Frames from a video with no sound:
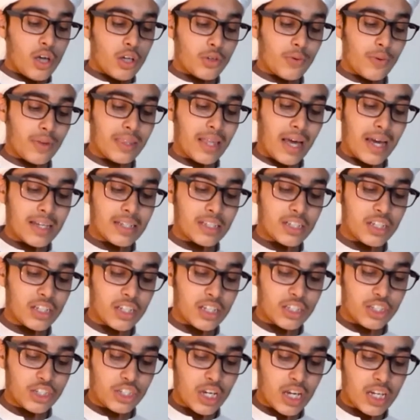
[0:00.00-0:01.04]
to it that
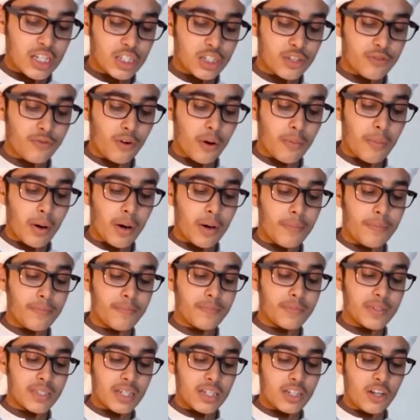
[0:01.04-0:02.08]
it changed from a
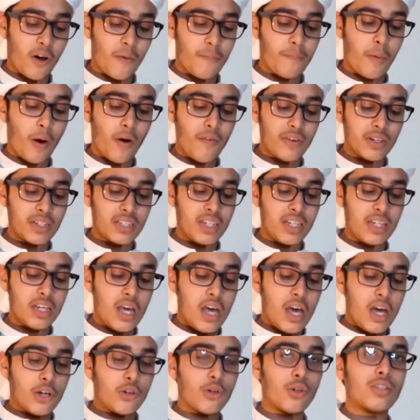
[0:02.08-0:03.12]
city of poverty
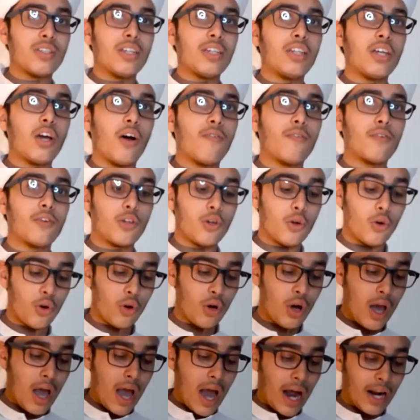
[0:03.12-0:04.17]
to a city of
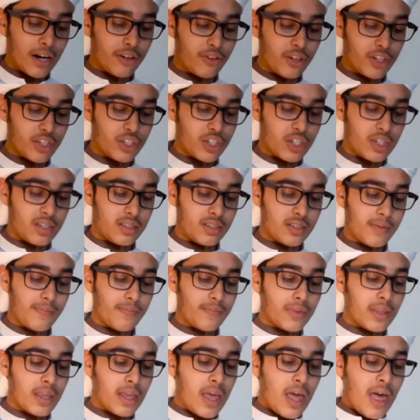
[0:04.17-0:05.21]
cure and riches.
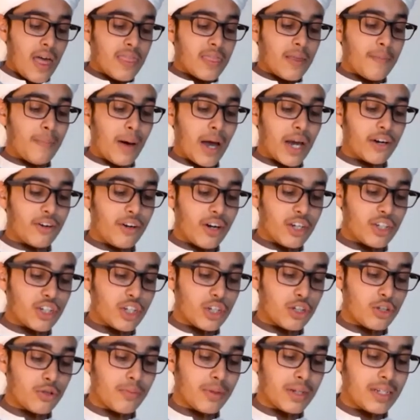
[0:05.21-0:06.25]
The
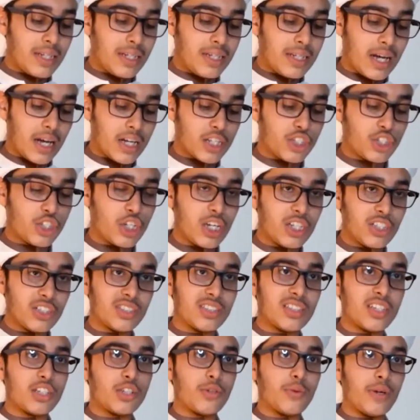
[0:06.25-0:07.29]
migration to Medina changed the
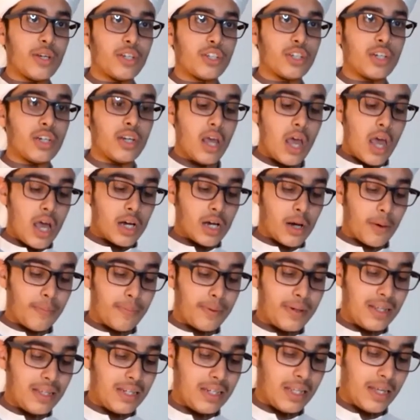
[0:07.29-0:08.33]
situation
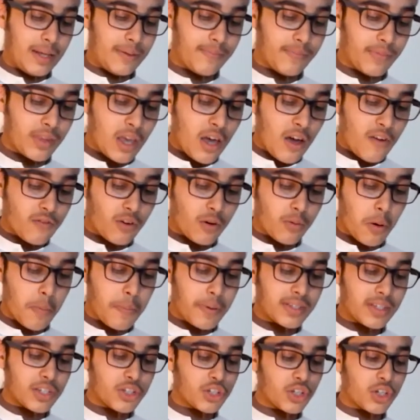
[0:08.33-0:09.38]
completely, from a
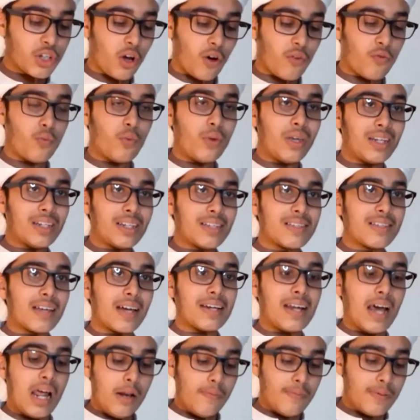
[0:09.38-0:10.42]
position of weakness
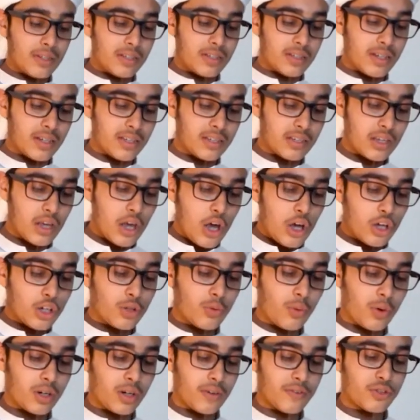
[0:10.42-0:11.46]
and helplessness
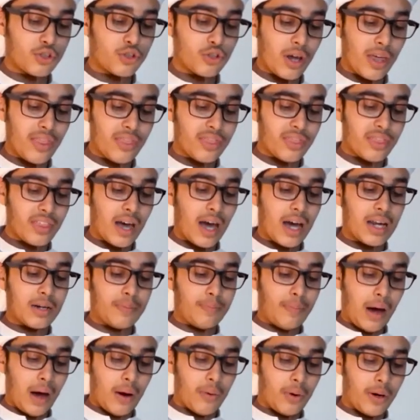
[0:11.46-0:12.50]
to one of strength and
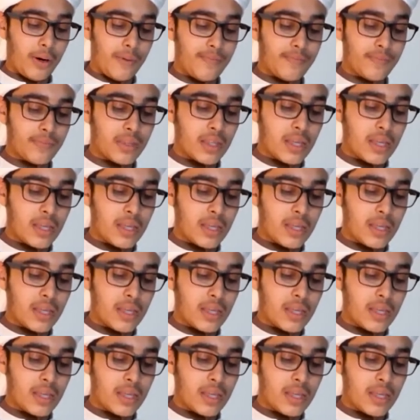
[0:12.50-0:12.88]
power.